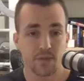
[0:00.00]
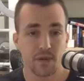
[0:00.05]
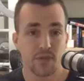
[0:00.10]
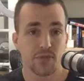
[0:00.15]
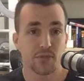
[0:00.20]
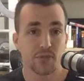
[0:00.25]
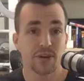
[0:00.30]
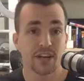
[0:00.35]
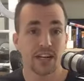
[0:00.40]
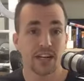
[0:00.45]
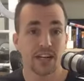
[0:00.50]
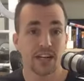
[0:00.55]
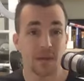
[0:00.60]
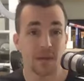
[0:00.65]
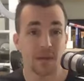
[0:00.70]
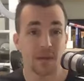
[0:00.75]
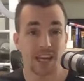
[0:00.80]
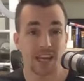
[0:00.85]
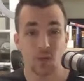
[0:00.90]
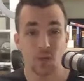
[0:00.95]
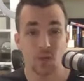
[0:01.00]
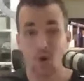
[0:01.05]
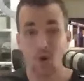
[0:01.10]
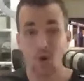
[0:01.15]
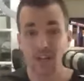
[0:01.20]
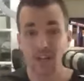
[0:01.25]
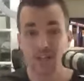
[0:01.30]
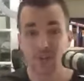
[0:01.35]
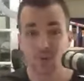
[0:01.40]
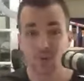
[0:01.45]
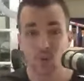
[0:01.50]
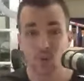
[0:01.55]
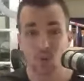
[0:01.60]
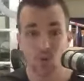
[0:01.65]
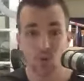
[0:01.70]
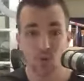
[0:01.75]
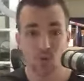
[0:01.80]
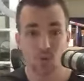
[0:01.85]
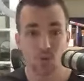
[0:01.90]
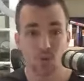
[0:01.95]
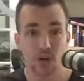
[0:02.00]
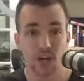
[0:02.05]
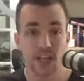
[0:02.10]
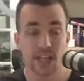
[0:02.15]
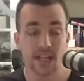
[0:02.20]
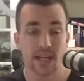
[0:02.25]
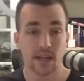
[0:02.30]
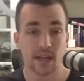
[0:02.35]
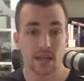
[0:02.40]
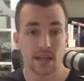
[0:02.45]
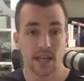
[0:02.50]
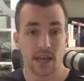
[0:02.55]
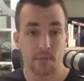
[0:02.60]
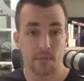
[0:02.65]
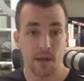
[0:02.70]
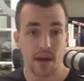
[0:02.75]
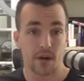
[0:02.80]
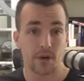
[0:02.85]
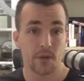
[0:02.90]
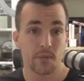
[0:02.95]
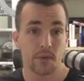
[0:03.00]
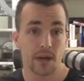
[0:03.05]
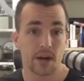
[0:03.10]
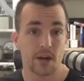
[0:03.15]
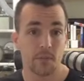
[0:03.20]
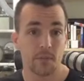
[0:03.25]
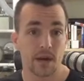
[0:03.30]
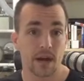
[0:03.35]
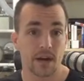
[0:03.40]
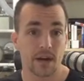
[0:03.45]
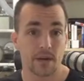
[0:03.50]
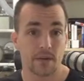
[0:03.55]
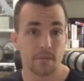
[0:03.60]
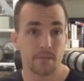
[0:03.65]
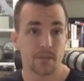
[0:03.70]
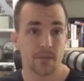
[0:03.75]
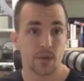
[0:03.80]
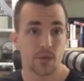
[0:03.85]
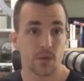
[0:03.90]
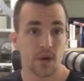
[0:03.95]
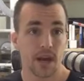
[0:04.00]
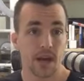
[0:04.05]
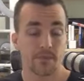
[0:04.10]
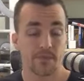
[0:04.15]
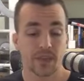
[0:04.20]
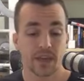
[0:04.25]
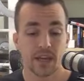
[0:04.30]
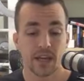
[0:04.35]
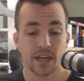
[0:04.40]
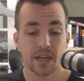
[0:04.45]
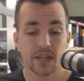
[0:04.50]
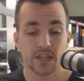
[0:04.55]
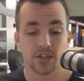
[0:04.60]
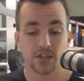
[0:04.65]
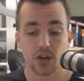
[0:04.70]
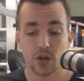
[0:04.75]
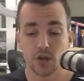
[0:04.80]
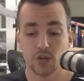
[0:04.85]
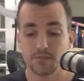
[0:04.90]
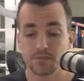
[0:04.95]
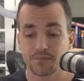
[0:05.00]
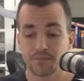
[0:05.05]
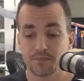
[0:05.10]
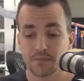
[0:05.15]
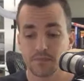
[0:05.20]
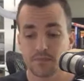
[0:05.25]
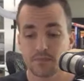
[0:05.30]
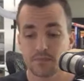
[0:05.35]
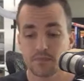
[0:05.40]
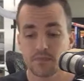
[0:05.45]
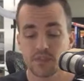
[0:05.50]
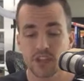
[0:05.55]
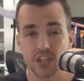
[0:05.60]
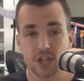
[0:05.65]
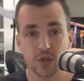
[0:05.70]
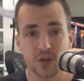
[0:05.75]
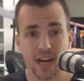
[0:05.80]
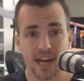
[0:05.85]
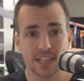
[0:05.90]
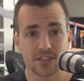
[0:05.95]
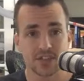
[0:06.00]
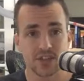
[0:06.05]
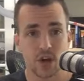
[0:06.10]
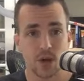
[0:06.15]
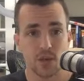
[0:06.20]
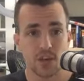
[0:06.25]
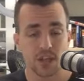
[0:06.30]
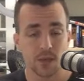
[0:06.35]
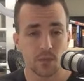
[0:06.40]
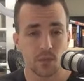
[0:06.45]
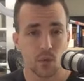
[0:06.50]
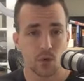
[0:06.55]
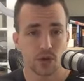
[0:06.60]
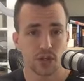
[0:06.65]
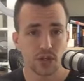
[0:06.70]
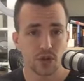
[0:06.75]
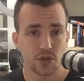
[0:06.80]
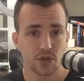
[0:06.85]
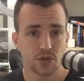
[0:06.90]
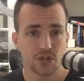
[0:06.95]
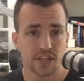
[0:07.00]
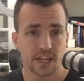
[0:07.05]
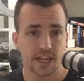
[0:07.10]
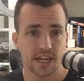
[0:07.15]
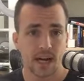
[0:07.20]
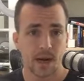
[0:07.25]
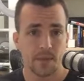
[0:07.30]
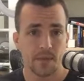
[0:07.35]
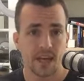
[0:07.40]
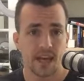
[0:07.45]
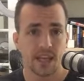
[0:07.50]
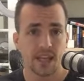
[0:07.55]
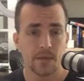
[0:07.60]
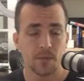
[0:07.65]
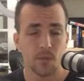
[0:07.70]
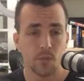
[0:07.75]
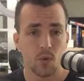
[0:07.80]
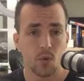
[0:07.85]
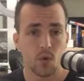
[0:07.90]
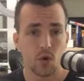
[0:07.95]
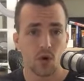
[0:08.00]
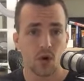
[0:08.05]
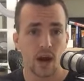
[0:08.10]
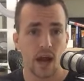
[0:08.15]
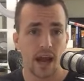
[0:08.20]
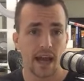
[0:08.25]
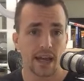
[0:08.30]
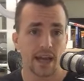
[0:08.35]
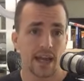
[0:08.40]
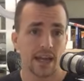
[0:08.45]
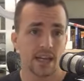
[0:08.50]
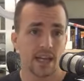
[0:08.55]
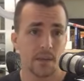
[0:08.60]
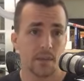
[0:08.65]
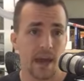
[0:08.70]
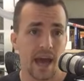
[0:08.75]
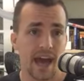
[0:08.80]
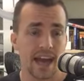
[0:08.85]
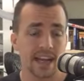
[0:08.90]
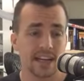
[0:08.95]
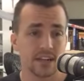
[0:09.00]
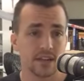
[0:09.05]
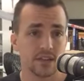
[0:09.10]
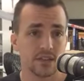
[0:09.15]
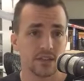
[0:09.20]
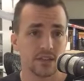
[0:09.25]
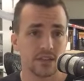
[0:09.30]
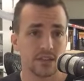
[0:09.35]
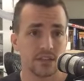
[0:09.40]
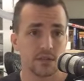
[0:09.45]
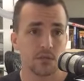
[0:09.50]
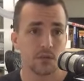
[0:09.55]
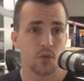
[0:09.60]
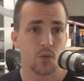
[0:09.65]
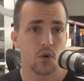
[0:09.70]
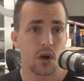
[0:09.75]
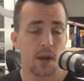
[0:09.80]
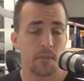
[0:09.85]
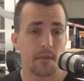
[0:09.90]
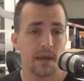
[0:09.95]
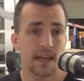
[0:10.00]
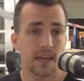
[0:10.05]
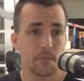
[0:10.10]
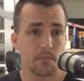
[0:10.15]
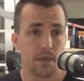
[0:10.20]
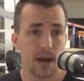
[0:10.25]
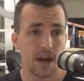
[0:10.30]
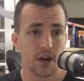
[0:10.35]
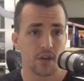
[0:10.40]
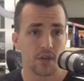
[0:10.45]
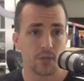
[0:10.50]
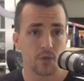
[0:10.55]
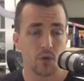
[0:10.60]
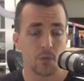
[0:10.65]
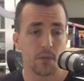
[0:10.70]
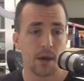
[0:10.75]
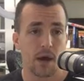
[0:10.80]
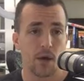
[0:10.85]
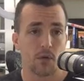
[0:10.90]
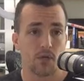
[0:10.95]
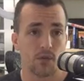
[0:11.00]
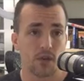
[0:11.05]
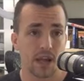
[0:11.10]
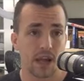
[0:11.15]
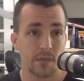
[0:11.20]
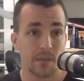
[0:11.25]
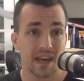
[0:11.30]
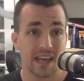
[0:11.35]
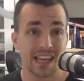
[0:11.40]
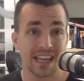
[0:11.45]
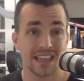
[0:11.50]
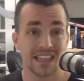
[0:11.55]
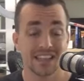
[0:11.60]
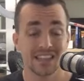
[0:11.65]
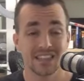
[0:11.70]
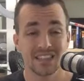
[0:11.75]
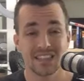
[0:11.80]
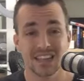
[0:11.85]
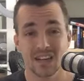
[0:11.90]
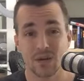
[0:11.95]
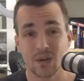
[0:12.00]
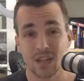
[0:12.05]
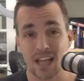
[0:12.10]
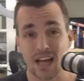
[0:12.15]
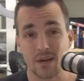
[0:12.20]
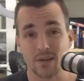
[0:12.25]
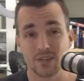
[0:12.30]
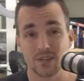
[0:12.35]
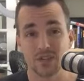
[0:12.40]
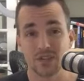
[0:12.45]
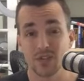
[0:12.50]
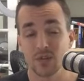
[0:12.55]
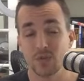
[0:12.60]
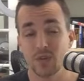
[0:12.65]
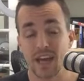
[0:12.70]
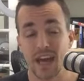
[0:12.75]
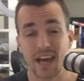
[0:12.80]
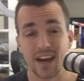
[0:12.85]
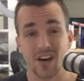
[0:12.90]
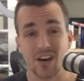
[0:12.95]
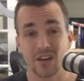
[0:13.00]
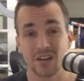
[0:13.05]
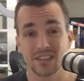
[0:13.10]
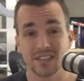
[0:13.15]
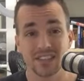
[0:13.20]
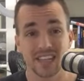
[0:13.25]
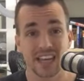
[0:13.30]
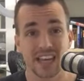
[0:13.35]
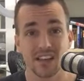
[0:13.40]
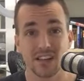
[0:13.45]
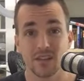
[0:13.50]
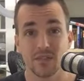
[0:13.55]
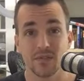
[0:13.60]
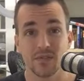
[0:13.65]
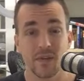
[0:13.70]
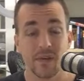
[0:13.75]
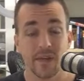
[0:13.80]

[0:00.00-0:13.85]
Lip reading: 3 years making one tool really get better and better and better, right? So you guys know that the more users that come in, the more I end up adding to the system, the more I make it better, the more powerful I make it. This is going to allow us to do that on a scale of,